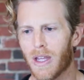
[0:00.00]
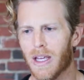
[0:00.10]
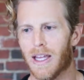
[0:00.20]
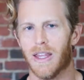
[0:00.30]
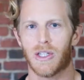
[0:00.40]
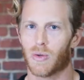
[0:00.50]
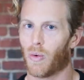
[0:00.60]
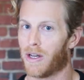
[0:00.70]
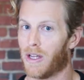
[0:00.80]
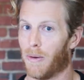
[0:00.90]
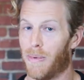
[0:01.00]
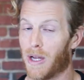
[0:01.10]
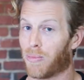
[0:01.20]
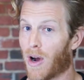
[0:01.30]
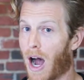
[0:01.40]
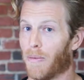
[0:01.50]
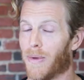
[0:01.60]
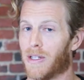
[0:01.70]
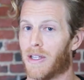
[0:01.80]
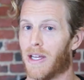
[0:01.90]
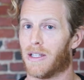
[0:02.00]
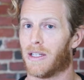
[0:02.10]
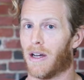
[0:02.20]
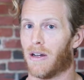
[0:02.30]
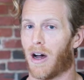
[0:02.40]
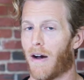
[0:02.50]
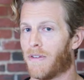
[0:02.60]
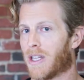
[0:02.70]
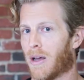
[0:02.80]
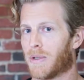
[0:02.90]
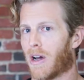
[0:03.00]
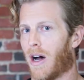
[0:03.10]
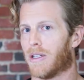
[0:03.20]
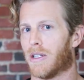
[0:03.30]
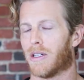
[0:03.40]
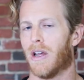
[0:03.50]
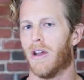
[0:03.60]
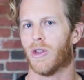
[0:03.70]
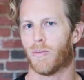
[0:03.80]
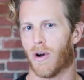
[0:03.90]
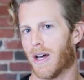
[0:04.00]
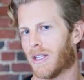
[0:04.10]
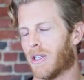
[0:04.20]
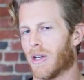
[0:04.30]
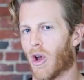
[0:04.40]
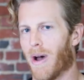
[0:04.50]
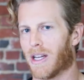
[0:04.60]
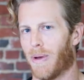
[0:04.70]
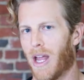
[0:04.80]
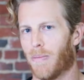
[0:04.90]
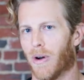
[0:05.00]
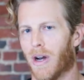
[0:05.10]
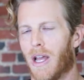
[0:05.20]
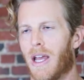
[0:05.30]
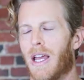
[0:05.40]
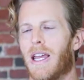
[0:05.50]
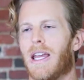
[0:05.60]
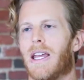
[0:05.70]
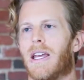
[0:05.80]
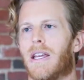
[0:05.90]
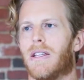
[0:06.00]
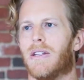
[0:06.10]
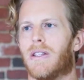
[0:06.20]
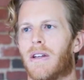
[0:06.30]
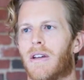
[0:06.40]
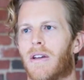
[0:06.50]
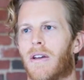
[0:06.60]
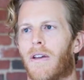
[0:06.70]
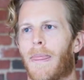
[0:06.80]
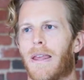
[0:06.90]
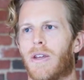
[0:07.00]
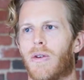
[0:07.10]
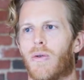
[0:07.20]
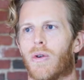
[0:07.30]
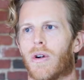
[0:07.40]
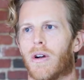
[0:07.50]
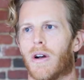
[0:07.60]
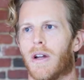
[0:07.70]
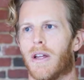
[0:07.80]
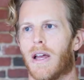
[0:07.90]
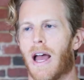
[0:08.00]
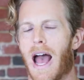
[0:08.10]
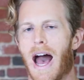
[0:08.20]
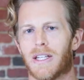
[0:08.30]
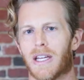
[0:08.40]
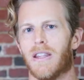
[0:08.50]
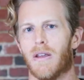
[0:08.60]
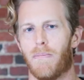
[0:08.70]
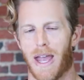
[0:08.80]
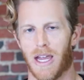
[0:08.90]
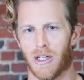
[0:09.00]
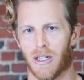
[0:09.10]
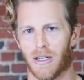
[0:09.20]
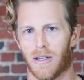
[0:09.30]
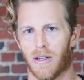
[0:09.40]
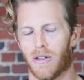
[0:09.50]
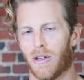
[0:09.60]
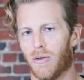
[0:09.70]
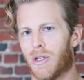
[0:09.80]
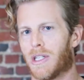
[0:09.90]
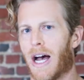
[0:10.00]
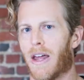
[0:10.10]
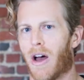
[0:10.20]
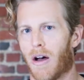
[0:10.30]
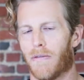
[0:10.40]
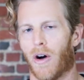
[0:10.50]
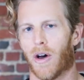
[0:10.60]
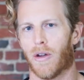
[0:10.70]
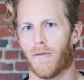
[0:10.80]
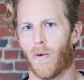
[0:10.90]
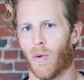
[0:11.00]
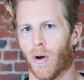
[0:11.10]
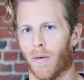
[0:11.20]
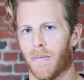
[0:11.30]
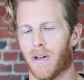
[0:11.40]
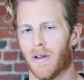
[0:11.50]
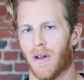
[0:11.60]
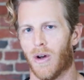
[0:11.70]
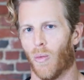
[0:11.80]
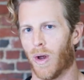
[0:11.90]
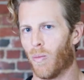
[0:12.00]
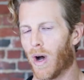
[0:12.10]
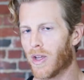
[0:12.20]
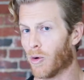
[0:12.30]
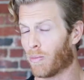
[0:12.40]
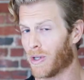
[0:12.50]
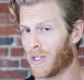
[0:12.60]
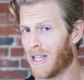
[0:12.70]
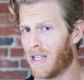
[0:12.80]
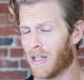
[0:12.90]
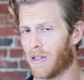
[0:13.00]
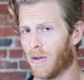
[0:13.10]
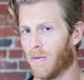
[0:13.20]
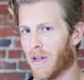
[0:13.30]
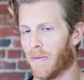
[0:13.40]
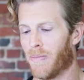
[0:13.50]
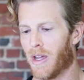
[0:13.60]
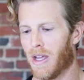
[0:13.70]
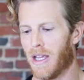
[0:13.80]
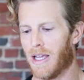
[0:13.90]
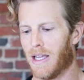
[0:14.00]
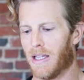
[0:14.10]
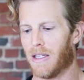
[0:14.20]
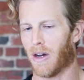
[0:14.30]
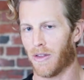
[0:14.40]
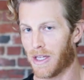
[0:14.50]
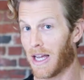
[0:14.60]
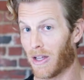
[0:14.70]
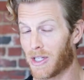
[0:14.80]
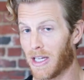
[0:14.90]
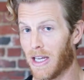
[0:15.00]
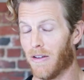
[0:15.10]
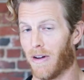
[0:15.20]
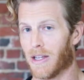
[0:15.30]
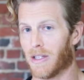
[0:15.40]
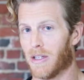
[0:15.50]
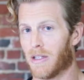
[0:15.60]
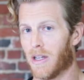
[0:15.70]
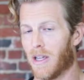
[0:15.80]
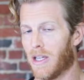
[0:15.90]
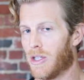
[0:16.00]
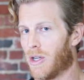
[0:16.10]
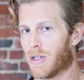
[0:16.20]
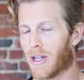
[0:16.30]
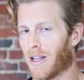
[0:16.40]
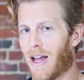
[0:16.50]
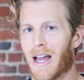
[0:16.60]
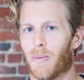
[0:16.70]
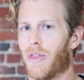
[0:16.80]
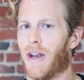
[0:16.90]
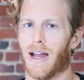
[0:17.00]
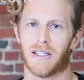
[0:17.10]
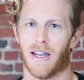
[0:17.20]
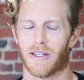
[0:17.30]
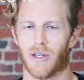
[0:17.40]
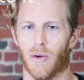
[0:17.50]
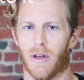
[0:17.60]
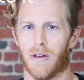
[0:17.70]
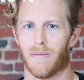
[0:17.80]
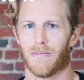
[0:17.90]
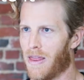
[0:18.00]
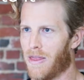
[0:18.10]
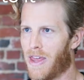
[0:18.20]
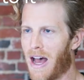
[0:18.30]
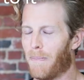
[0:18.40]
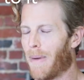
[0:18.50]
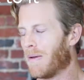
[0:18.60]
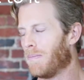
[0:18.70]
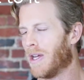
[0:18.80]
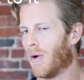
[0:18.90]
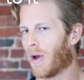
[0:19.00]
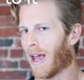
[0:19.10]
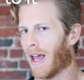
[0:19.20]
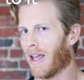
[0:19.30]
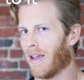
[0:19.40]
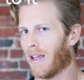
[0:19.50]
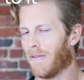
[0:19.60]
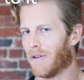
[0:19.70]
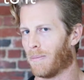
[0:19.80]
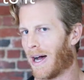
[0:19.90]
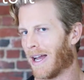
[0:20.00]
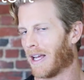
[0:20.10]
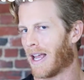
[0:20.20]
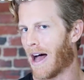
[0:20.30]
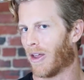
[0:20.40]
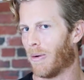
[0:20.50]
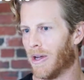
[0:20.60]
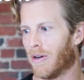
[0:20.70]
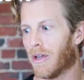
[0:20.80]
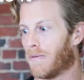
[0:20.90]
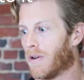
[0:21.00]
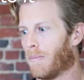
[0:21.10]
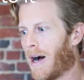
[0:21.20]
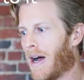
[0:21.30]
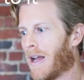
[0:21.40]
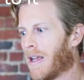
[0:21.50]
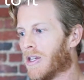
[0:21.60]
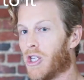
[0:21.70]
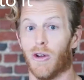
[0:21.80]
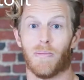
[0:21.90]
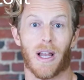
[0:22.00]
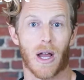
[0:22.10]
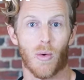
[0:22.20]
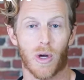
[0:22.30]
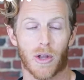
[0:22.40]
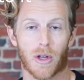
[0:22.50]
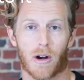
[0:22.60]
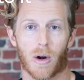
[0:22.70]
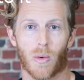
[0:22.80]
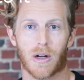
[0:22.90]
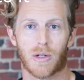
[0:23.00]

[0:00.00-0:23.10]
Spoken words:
and this is what a big problem is that oftentimes causes the process to go back to paper, is you're asking the patient to sign off on a form when what you're presenting to them is, on these LCD devices, is just a line with an X next to it. That might be okay if you're buying a gallon of milk, if you're buying a sheet of plywood at the hardware